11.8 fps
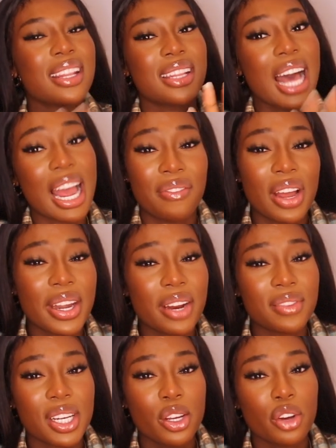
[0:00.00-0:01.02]
I find
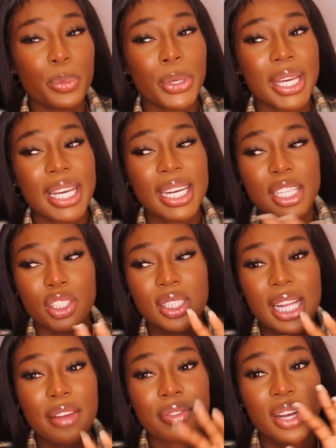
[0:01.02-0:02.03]
that really off-putting. I just
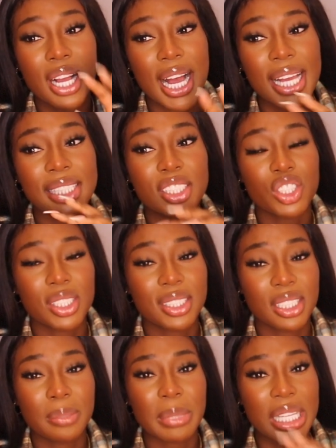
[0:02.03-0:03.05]
like for guys to just
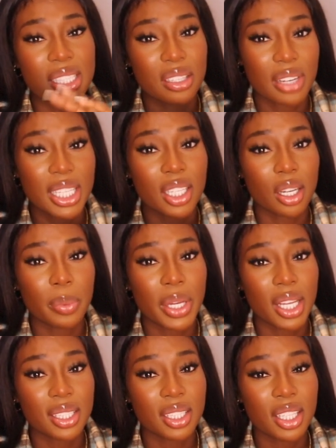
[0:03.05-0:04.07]
see me as a regular
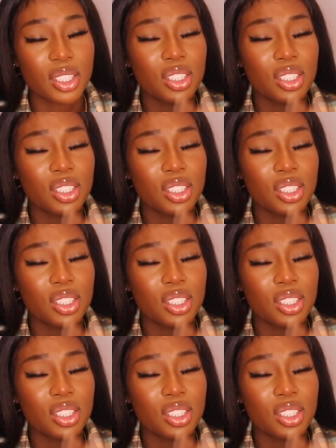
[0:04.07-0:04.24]
person.